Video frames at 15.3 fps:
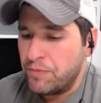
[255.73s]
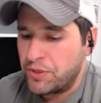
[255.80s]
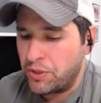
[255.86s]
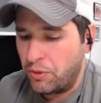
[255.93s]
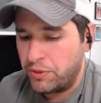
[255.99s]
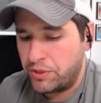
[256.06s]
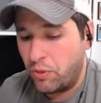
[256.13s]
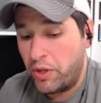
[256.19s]

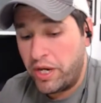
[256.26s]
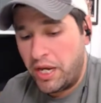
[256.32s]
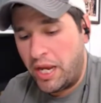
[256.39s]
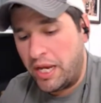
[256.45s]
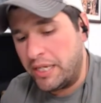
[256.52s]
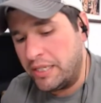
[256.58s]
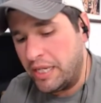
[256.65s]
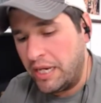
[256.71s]
So in
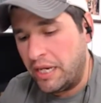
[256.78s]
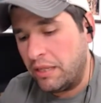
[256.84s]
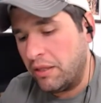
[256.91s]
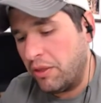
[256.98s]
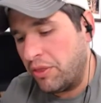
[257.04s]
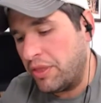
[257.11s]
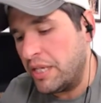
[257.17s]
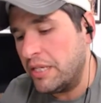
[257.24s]
2019,
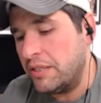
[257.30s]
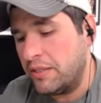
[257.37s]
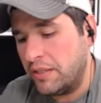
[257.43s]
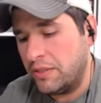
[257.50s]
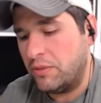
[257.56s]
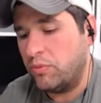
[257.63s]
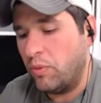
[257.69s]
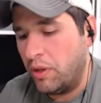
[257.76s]
the
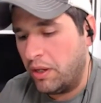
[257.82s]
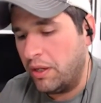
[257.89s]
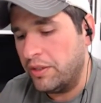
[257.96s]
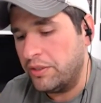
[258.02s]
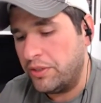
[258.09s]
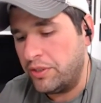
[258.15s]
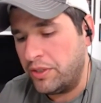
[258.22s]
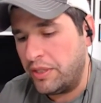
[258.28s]
thesis
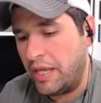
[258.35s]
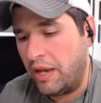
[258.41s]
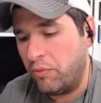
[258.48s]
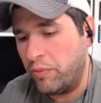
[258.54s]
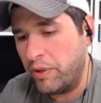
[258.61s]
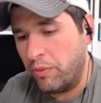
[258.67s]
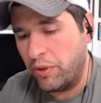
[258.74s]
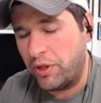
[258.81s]
was
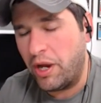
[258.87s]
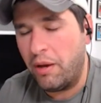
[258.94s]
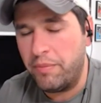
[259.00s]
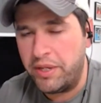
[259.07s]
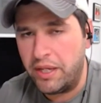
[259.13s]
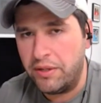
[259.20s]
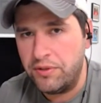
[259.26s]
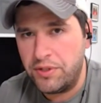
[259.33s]
that we were
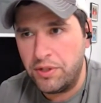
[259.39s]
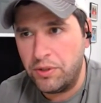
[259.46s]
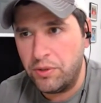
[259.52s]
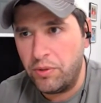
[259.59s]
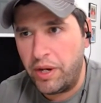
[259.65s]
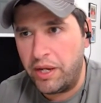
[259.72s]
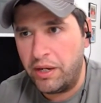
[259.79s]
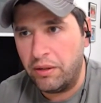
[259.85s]
coming
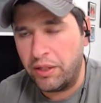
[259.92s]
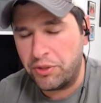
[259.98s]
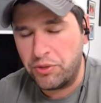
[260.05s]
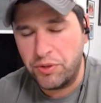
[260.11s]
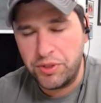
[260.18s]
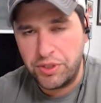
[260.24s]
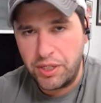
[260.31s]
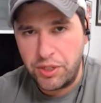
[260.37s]
into an
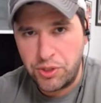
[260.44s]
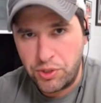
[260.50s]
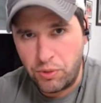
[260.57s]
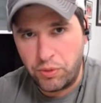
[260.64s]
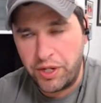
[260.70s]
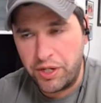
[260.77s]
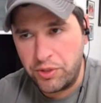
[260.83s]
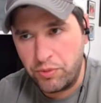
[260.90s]
electricity
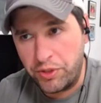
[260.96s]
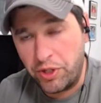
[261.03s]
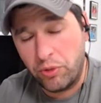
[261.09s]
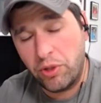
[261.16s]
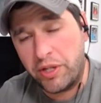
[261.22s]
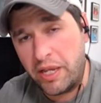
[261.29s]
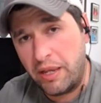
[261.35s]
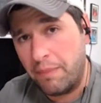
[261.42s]
shortage when you're
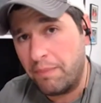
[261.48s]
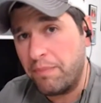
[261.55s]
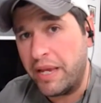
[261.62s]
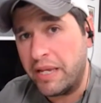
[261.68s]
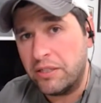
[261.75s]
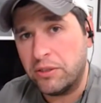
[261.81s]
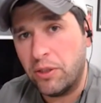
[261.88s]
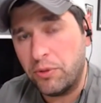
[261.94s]
looking at
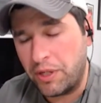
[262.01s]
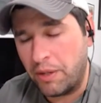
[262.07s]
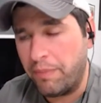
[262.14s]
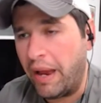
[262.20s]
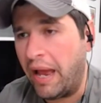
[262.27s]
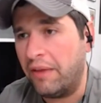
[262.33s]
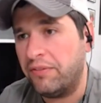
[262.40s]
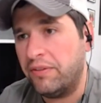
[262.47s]
base load
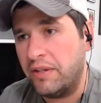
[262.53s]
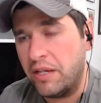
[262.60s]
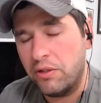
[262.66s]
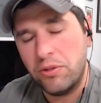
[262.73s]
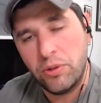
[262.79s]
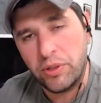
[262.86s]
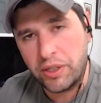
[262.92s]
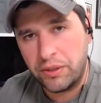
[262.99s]
capacity
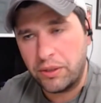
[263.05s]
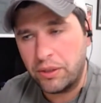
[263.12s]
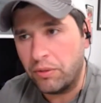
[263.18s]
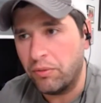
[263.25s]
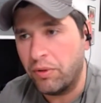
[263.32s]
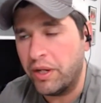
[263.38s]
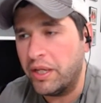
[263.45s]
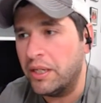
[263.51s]
and you look at the
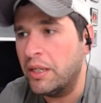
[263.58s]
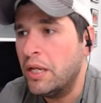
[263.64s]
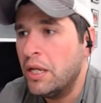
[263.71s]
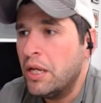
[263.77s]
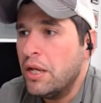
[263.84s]
grid.